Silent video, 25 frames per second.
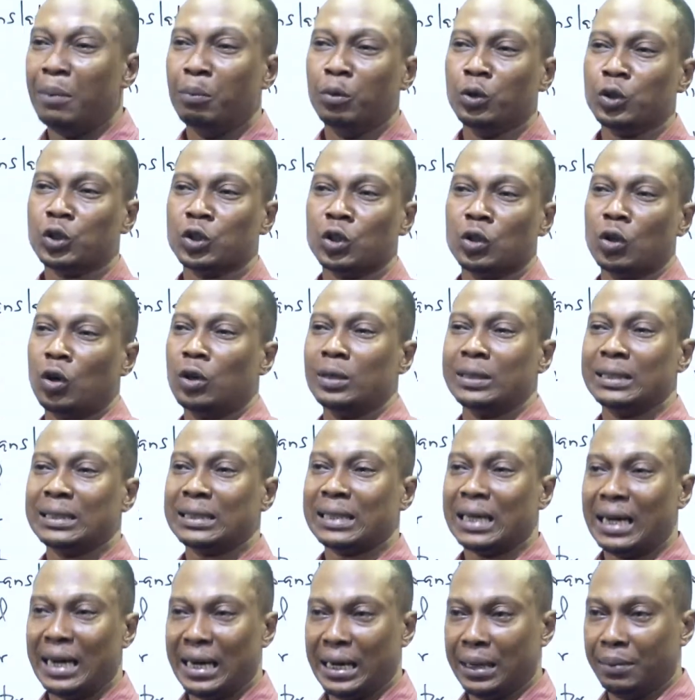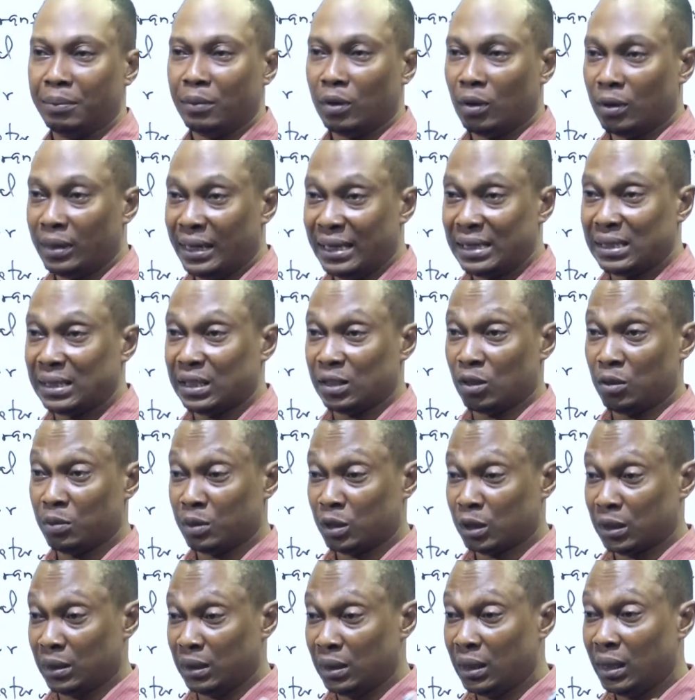motion all the time, unless it's
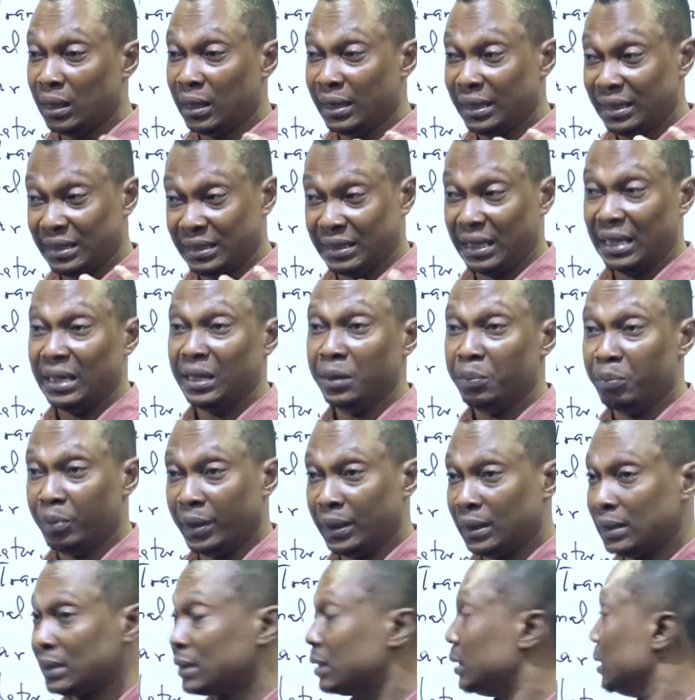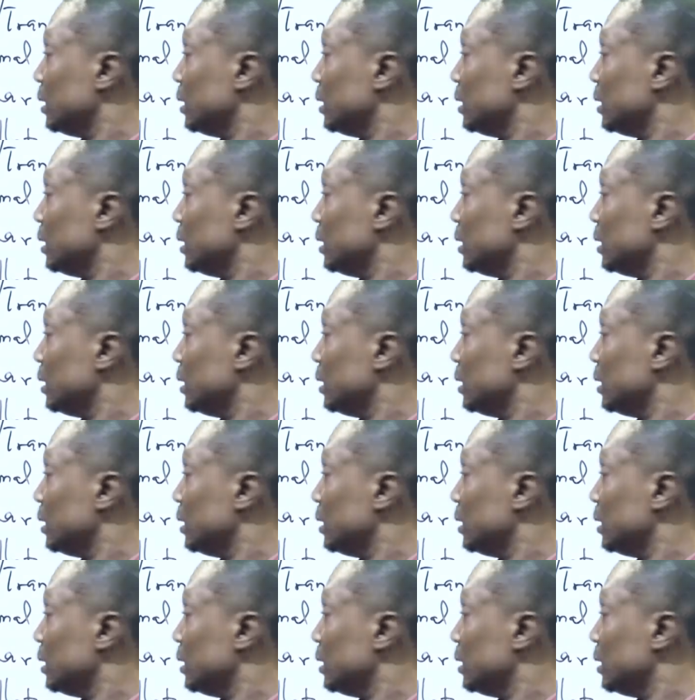something deliberate.